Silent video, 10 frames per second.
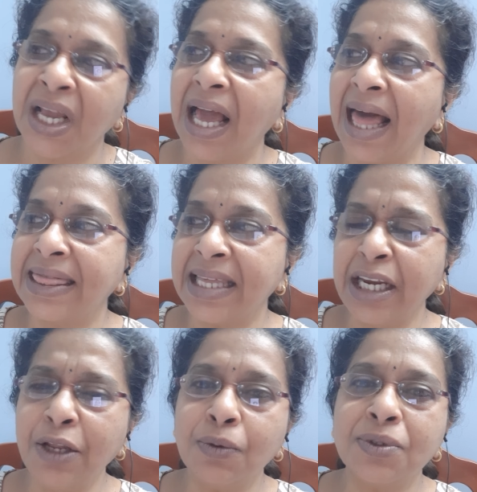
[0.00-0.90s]
and
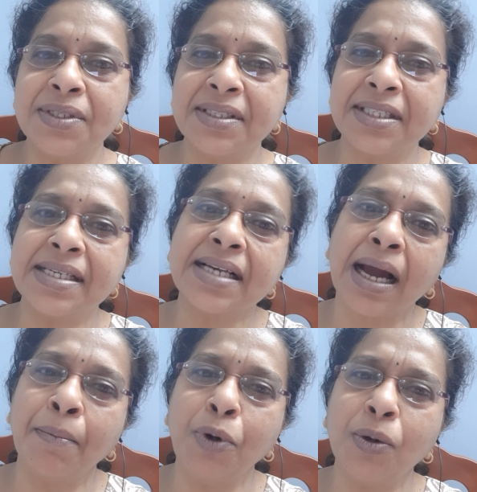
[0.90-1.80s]
then you
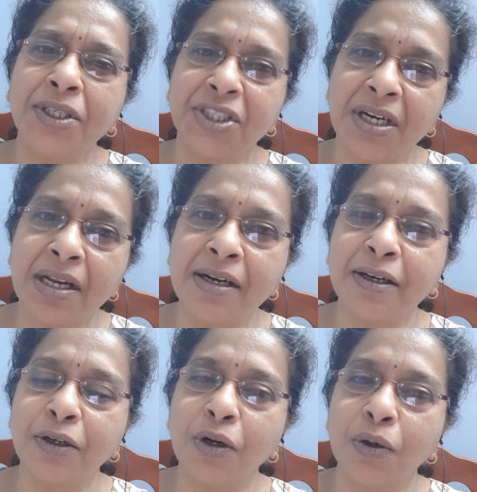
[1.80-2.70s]
come to a general
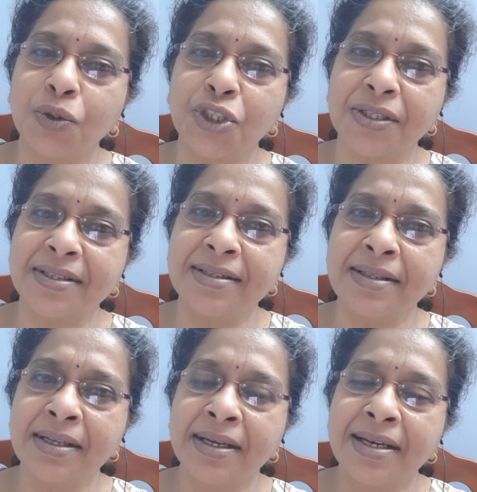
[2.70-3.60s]

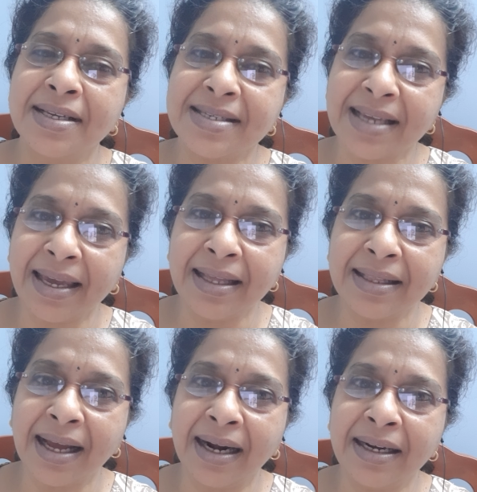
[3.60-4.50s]
conclusion
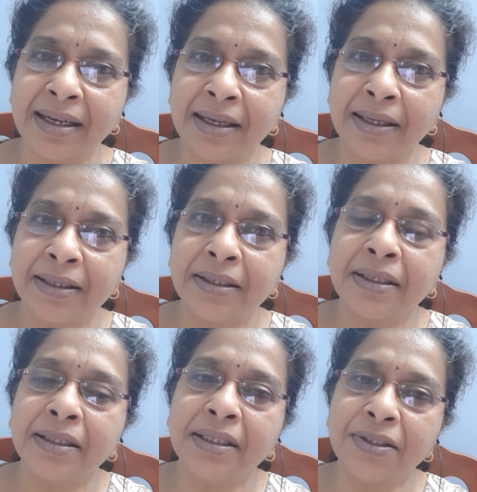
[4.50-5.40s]
saying that
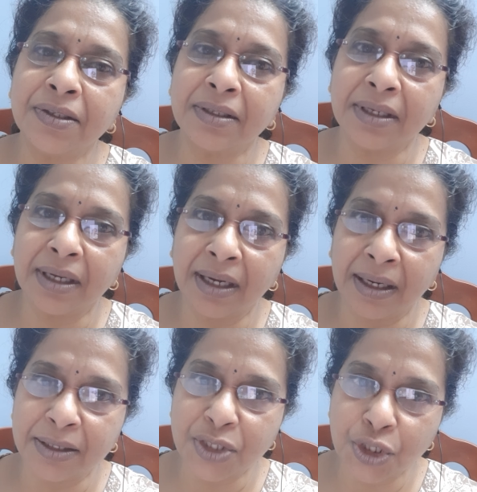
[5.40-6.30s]
the
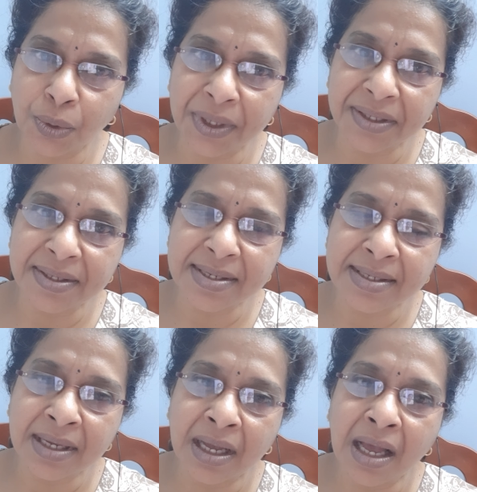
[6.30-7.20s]

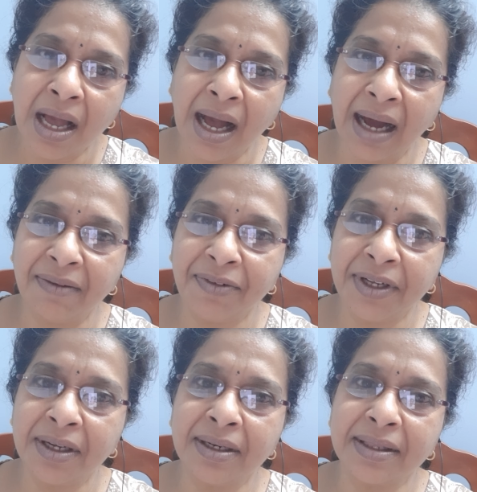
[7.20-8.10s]
students
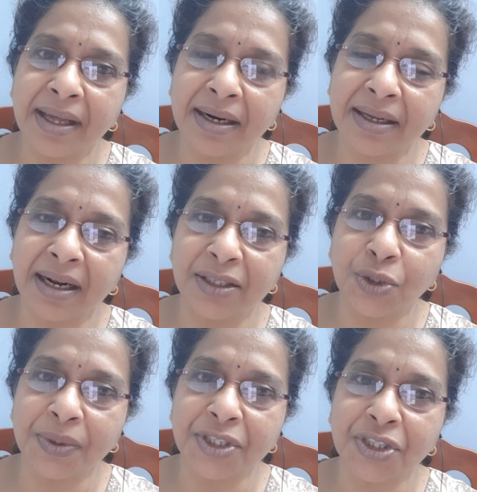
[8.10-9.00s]
after their
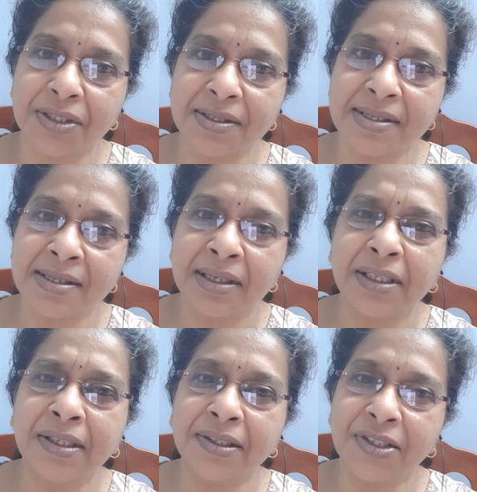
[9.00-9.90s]
graduations
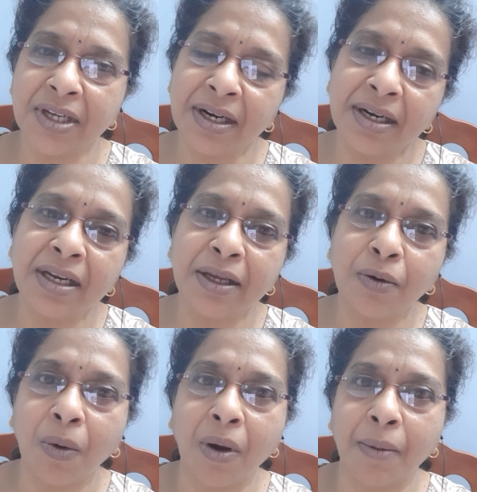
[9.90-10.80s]
generally
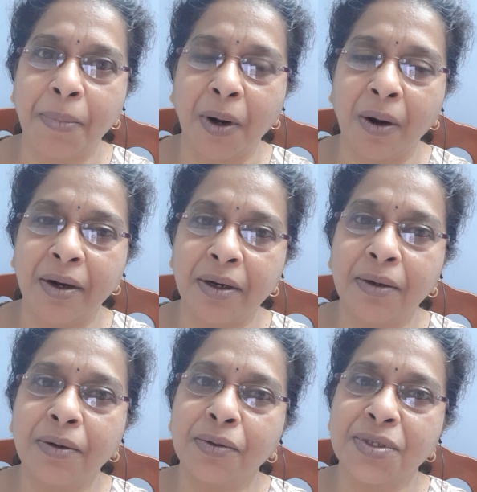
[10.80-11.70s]
go abroad
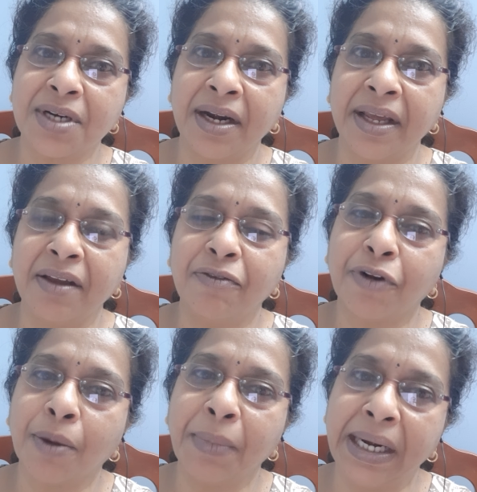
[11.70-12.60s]
to study
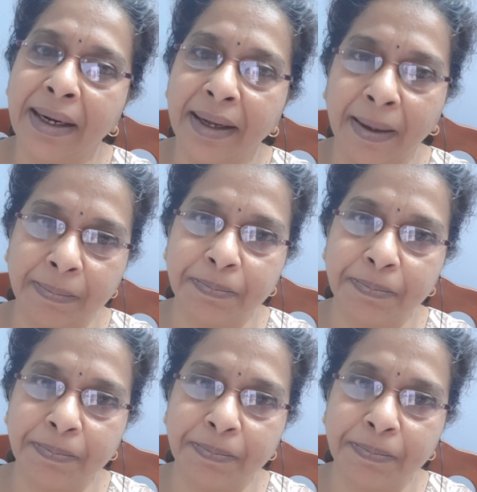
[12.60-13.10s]
from India,